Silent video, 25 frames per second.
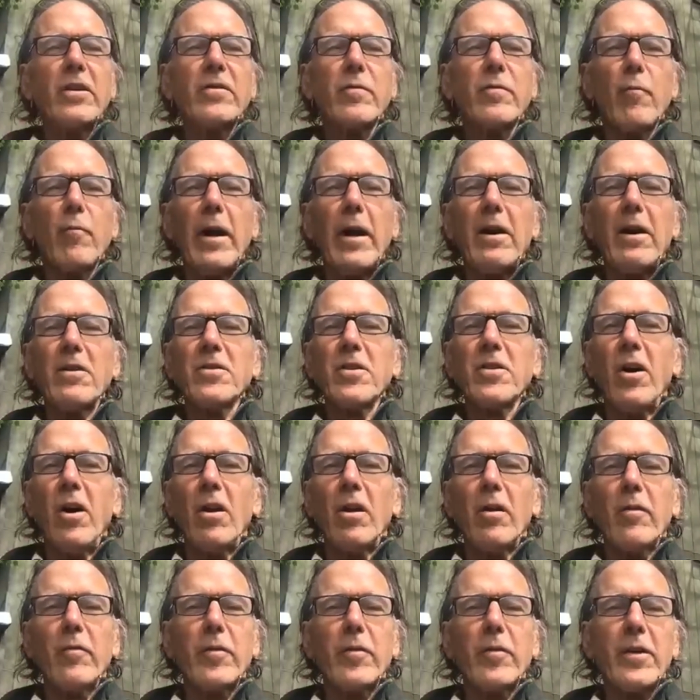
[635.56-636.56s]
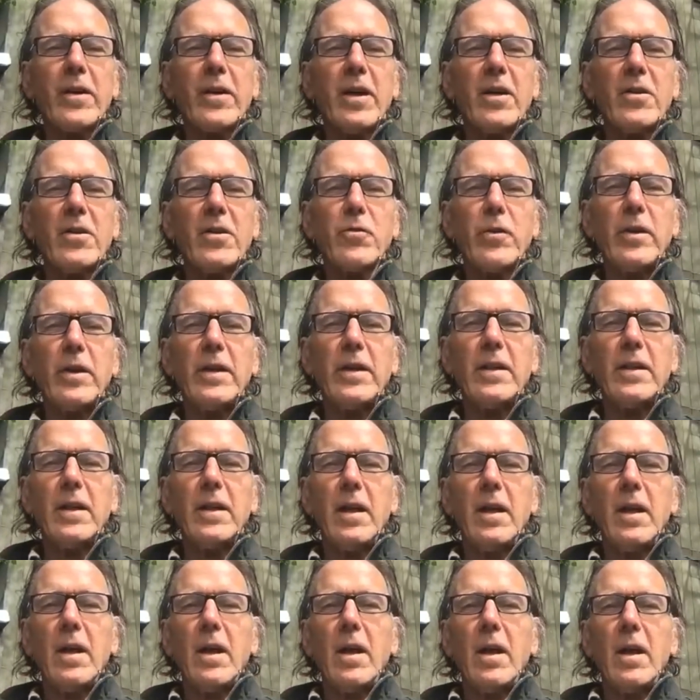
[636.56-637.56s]
from writers all over the country.
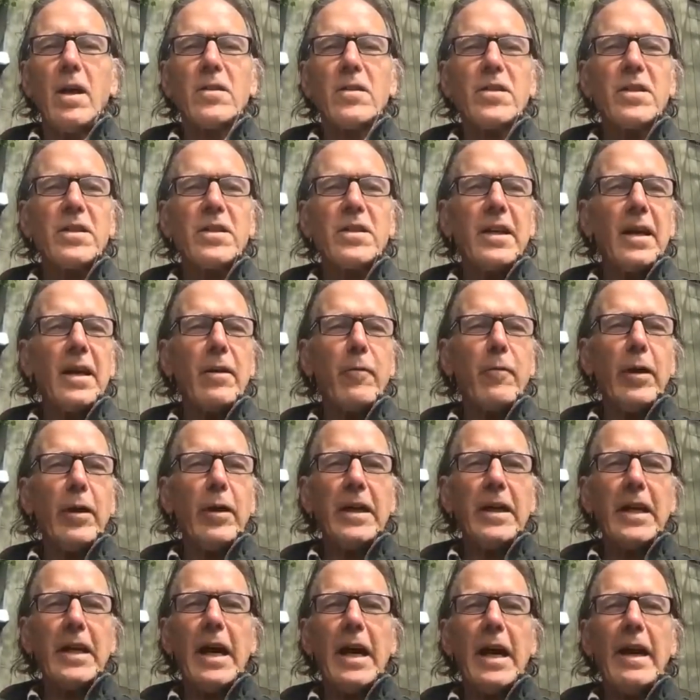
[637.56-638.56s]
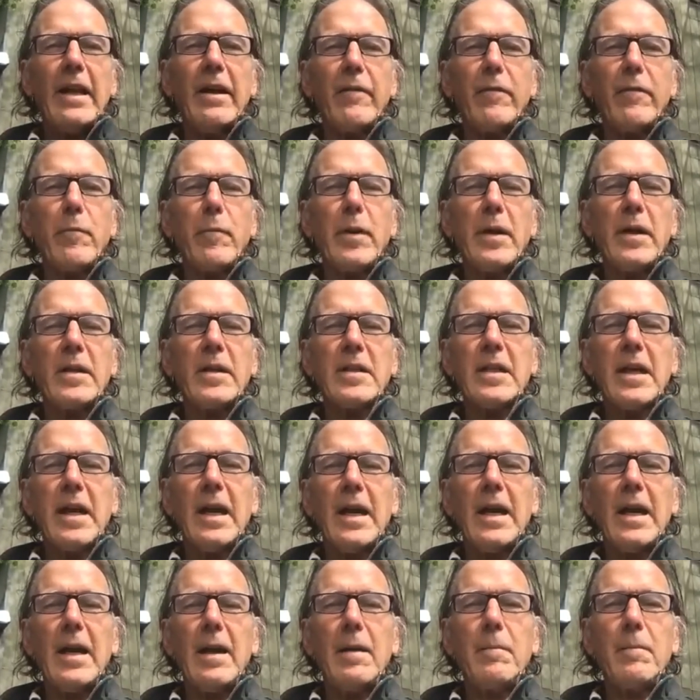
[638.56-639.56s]
I'll sit down and read 90 of them at a
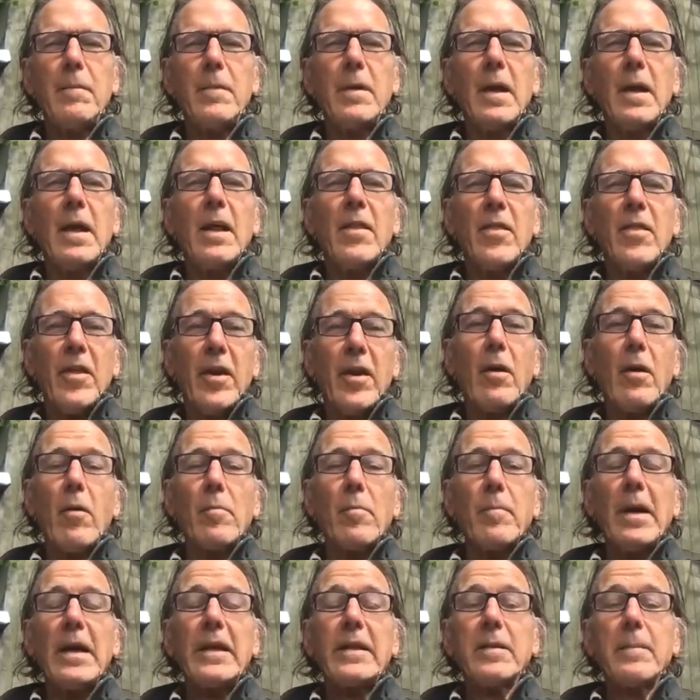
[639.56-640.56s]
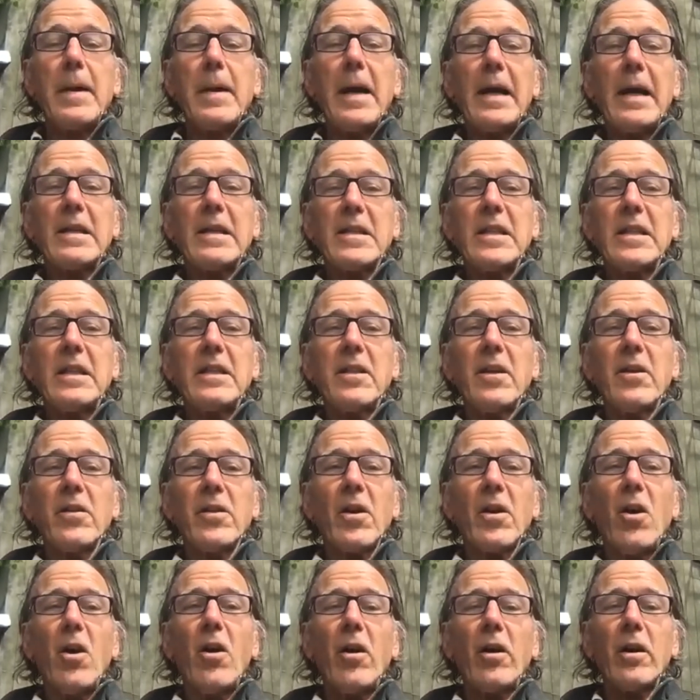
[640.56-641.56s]
time. They're what make the magazine. They're the
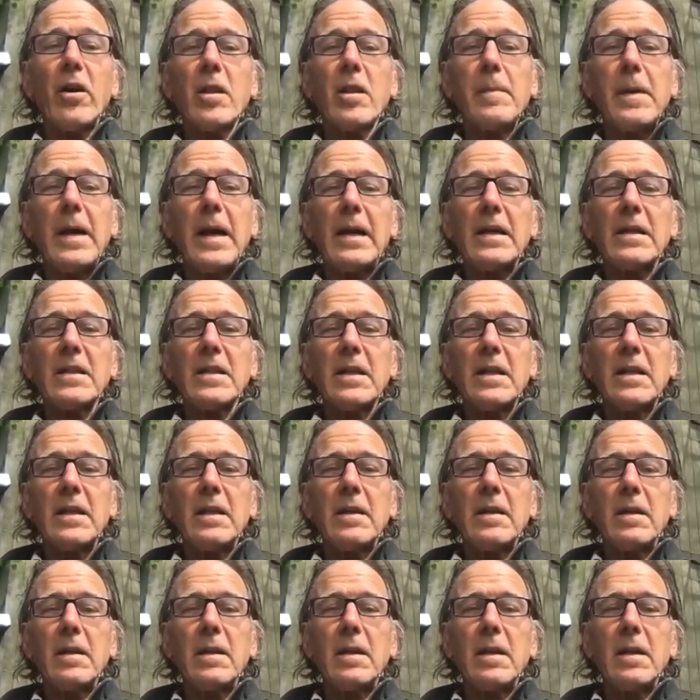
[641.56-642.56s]
heart of the magazine.